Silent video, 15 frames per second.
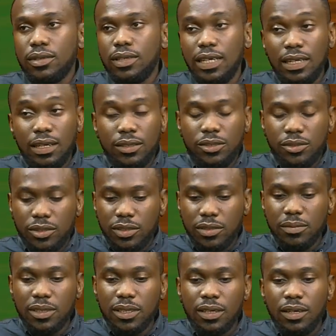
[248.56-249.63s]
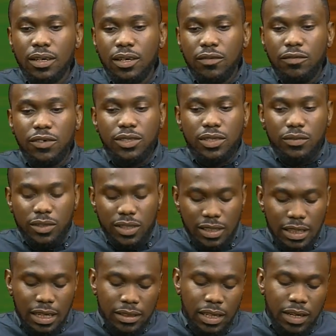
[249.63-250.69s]
Leila, trust me. First of all, these
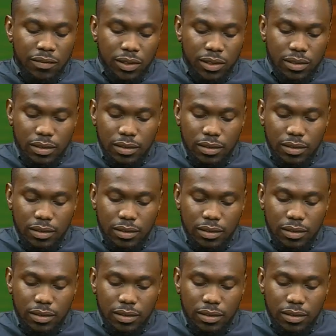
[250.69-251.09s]
guys have the...